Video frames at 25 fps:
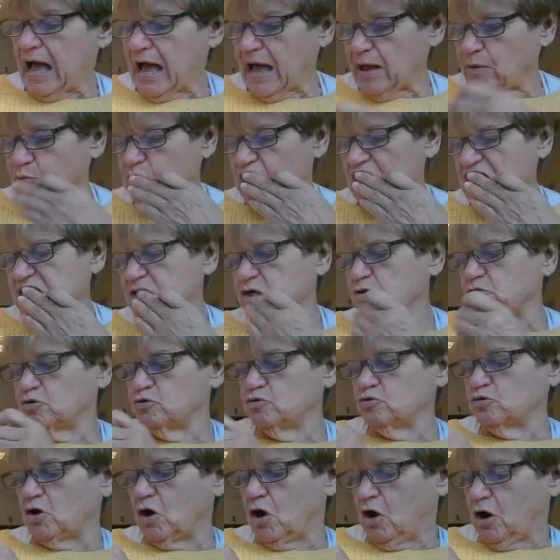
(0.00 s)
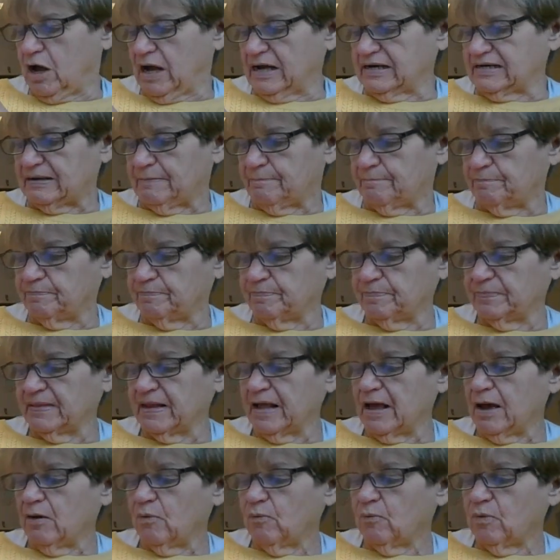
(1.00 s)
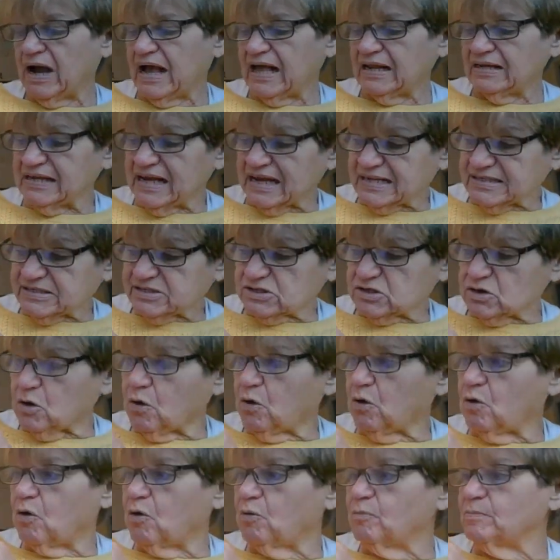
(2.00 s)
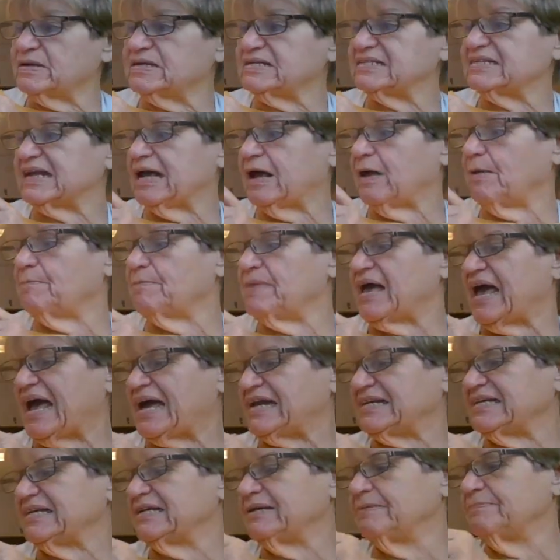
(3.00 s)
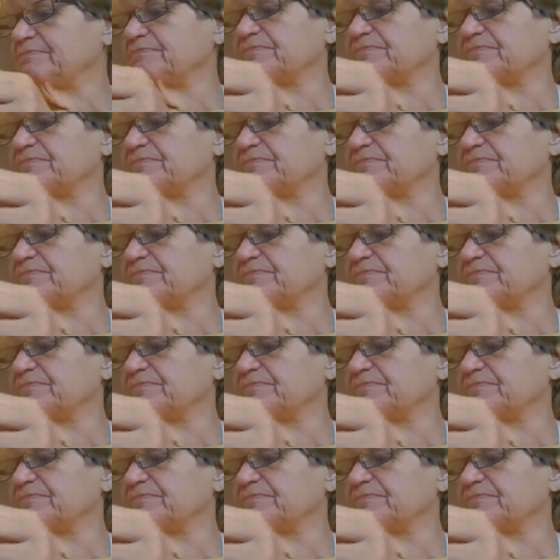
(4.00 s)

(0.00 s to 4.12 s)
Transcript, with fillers: I wonder who caught him. Well, let's go home and tell Matti.